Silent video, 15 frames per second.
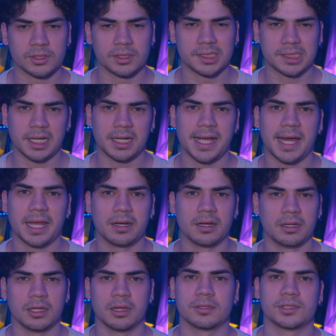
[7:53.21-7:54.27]
so this kind of added
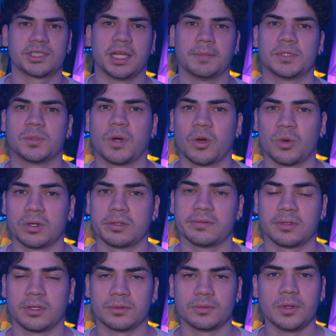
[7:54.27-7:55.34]
another step to my
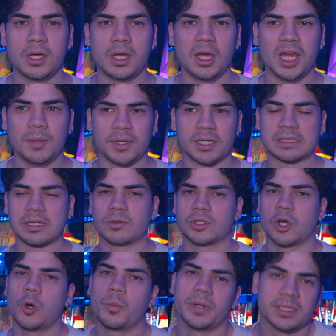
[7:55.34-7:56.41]
workflow, because I was
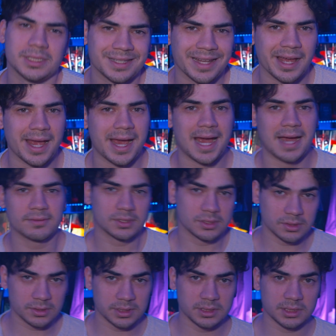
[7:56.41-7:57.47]
hoping to not have to
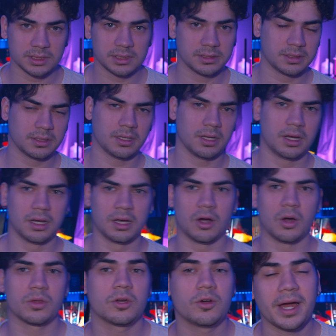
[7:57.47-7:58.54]
do this.
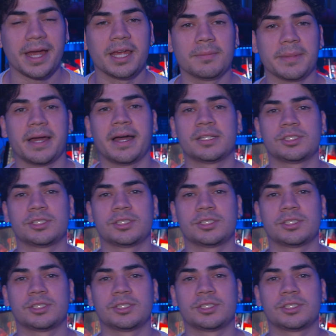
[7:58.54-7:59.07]
Although I am